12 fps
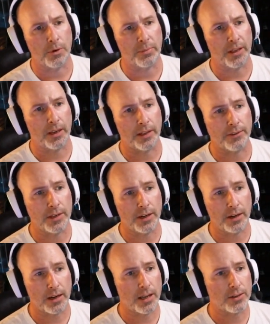play a lot of
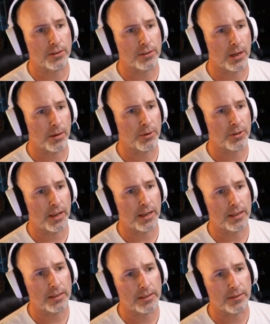Terrorgeist or Zombie
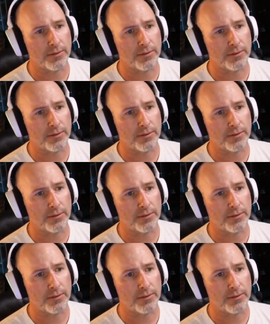Dragons, then